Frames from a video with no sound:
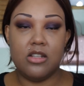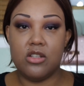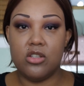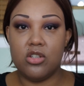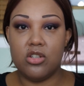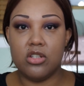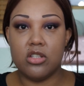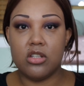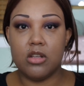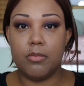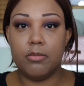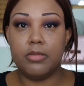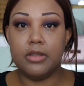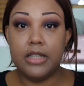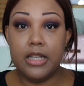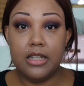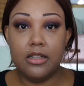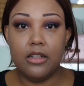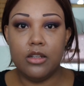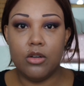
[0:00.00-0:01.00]
It's just
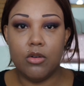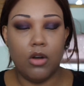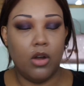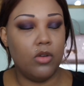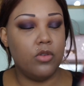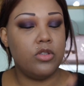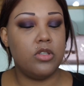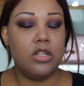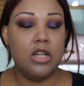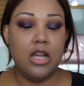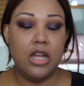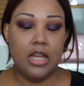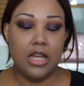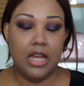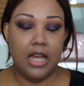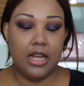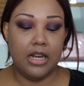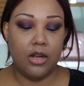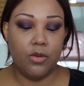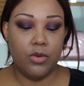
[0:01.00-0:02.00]
completely gross,
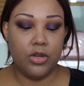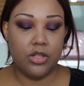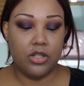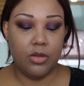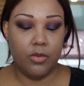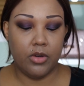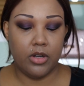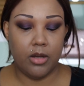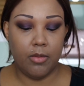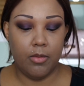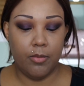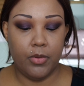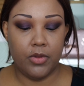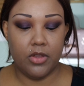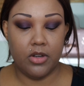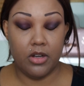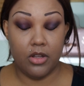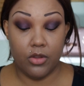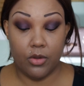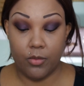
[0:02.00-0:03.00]
and I wish they would up
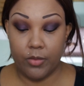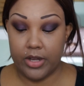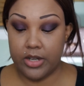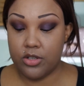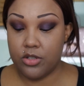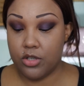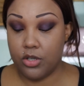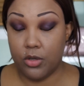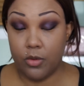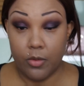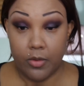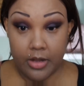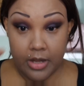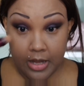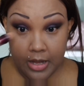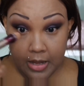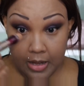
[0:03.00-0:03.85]
with another way to